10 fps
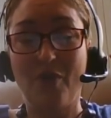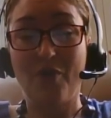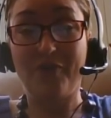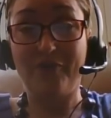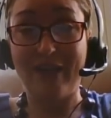
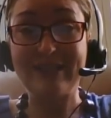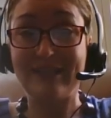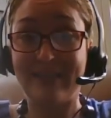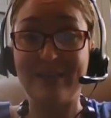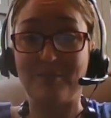the facts of
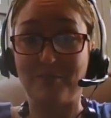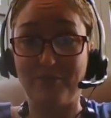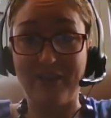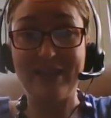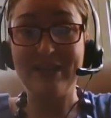the case are
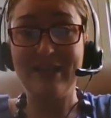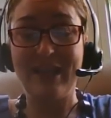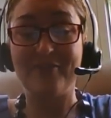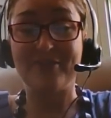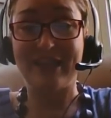provided,
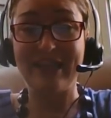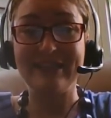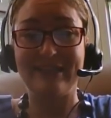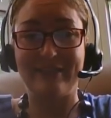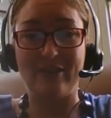and there's a hint
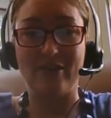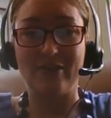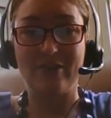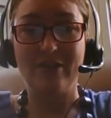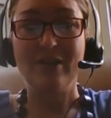in there
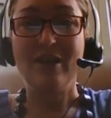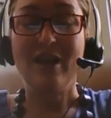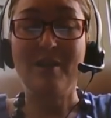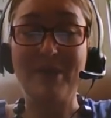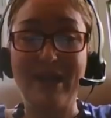
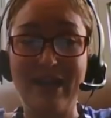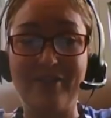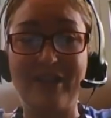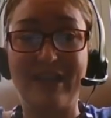about how that